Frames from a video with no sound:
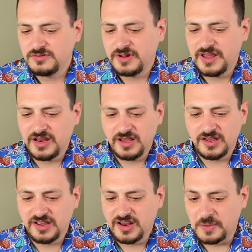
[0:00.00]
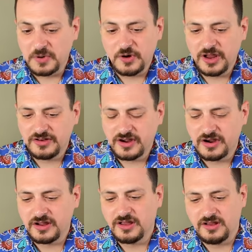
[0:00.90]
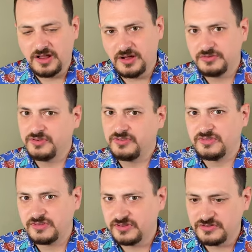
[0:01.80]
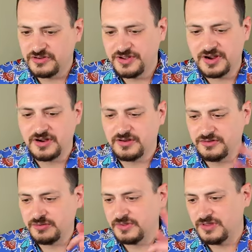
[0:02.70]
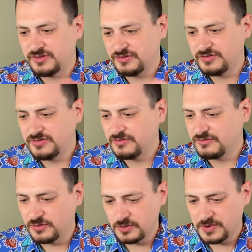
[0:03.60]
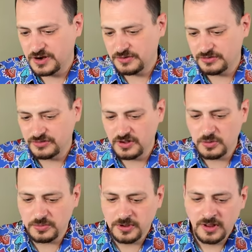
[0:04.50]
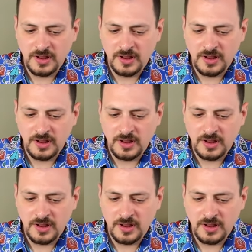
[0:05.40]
hitting an MOA target out to 600 yards with this 4-power scope.